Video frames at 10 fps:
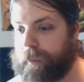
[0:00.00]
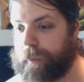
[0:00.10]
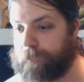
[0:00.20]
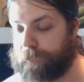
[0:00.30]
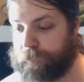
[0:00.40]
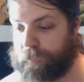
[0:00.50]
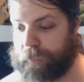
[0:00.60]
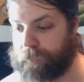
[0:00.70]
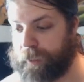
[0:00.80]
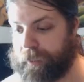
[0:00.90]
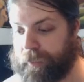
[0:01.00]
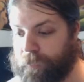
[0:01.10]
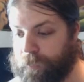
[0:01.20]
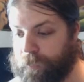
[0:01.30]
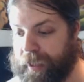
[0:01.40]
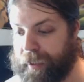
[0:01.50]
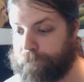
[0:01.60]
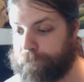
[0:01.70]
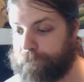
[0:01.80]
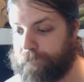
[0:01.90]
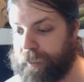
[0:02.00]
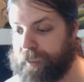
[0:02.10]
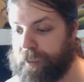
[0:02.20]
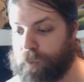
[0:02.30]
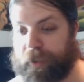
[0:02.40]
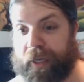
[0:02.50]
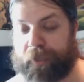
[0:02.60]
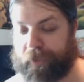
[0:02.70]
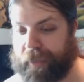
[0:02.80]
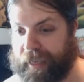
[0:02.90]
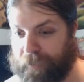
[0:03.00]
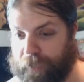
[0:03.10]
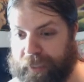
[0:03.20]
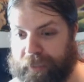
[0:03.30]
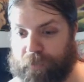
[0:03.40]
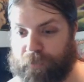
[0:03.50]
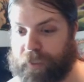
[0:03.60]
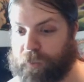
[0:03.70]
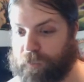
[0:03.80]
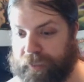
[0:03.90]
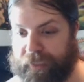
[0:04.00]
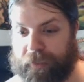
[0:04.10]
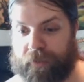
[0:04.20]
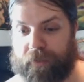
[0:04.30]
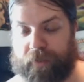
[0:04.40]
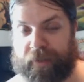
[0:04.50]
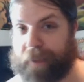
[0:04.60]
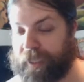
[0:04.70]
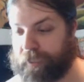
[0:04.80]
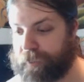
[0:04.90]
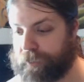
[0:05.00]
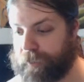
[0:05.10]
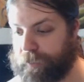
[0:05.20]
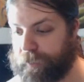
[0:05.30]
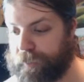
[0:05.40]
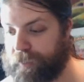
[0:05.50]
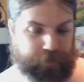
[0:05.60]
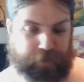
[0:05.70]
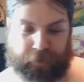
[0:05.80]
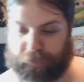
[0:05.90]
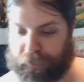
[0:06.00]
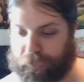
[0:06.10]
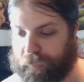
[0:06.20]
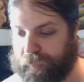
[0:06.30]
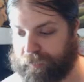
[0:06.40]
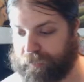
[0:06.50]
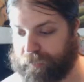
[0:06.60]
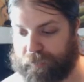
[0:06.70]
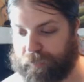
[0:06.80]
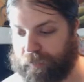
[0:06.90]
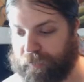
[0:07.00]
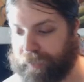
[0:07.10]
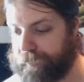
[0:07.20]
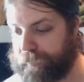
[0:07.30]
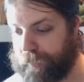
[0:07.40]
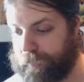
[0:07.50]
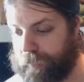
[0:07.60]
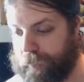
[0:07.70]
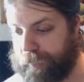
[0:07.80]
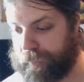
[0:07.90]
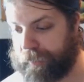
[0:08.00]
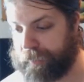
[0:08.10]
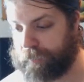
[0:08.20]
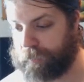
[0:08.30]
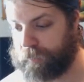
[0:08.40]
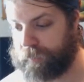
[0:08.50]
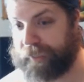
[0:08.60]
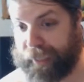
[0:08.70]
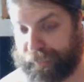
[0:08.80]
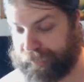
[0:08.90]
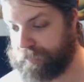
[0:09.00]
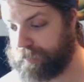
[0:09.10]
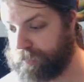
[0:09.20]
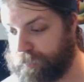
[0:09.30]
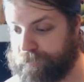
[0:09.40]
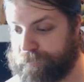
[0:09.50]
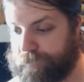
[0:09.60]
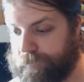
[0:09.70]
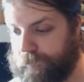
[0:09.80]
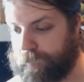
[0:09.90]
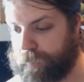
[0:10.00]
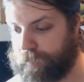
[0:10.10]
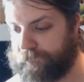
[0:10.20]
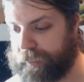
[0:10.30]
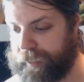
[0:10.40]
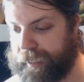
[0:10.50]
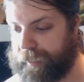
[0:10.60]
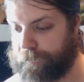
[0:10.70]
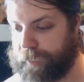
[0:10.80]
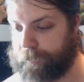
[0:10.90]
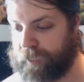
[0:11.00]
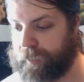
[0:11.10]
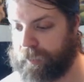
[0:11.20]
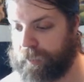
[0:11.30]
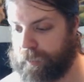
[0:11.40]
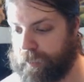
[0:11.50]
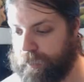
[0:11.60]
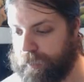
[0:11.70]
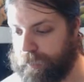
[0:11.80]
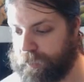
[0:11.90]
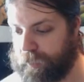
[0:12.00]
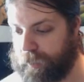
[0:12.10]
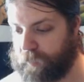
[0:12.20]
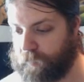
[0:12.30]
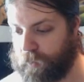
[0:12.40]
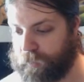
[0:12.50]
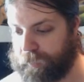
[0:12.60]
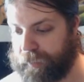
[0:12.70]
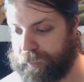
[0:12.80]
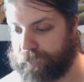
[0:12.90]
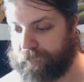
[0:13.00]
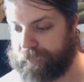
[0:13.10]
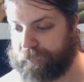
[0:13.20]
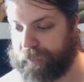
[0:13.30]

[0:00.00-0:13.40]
if we're doing it right, if we have a huge Hydra anyway, we don't need that many treasure tokens. Not to mention things are exiled a lot and don't die, so you don't always get that anyway, but one copy of Golden Hydra is